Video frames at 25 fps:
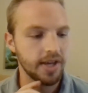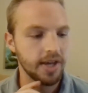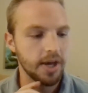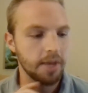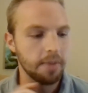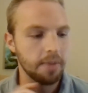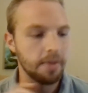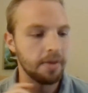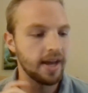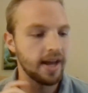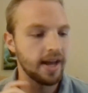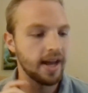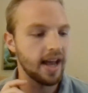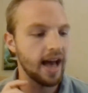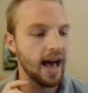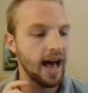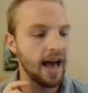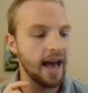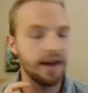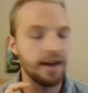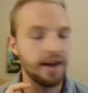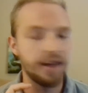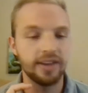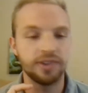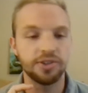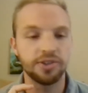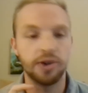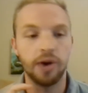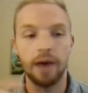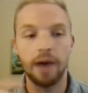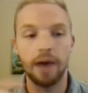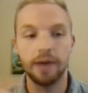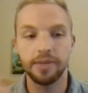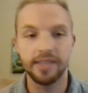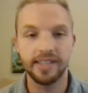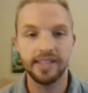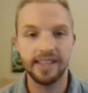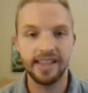but
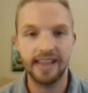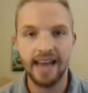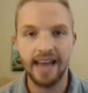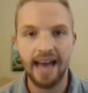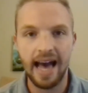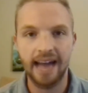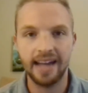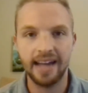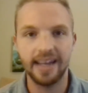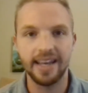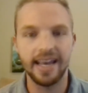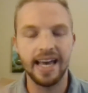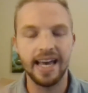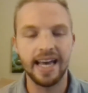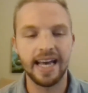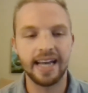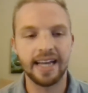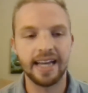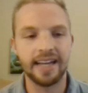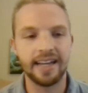I was in that, and